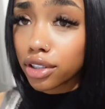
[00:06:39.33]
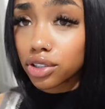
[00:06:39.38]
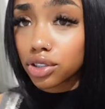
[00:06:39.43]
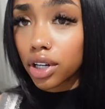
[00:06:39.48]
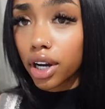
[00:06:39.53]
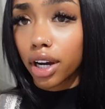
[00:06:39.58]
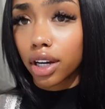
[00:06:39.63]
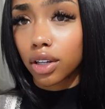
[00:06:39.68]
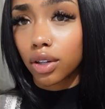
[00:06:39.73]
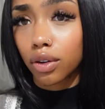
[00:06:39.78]
to
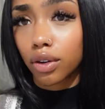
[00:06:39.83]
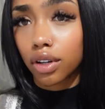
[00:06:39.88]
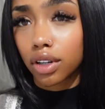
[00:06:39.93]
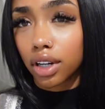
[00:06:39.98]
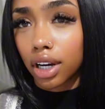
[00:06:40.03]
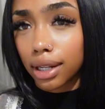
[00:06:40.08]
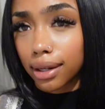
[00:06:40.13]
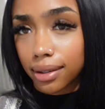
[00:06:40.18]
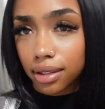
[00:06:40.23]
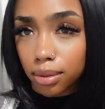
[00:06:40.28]
try on
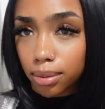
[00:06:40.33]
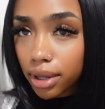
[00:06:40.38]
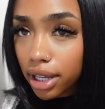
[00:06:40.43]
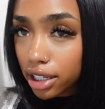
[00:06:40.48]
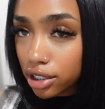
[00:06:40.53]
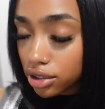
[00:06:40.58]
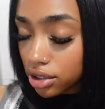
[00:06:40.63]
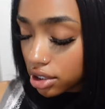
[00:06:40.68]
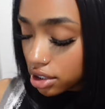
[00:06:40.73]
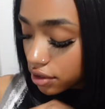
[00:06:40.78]
another black
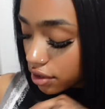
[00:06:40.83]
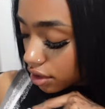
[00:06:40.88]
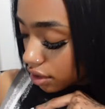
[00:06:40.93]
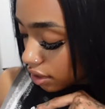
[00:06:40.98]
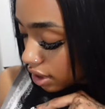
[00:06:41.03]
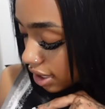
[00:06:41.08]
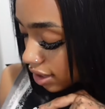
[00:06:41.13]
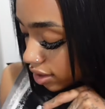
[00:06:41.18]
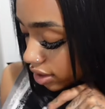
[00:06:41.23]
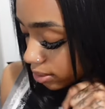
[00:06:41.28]
dress for you
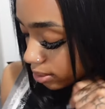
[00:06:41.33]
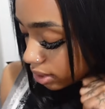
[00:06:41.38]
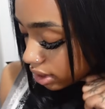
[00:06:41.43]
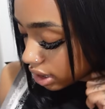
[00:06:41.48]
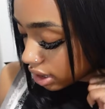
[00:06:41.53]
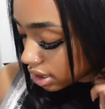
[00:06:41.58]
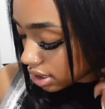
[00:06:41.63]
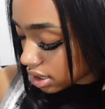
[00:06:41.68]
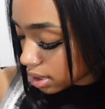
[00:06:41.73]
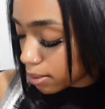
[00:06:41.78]
guys
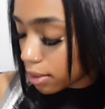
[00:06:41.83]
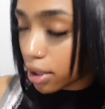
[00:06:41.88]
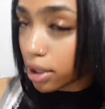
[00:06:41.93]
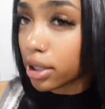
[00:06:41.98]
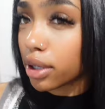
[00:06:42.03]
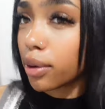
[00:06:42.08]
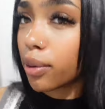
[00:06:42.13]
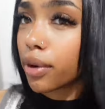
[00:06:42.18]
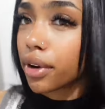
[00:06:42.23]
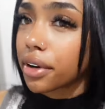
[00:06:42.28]
because I'm
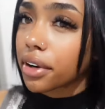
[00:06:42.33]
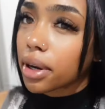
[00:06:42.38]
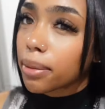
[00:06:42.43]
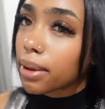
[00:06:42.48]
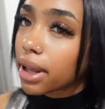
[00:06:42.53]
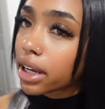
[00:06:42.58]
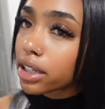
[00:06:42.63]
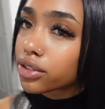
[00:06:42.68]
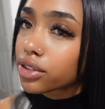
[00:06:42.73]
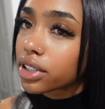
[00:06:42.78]
already wearing a
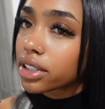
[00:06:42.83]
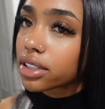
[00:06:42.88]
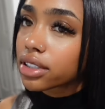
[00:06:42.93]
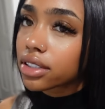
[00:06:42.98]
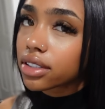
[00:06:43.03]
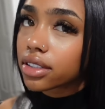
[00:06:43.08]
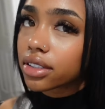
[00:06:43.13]
black dress.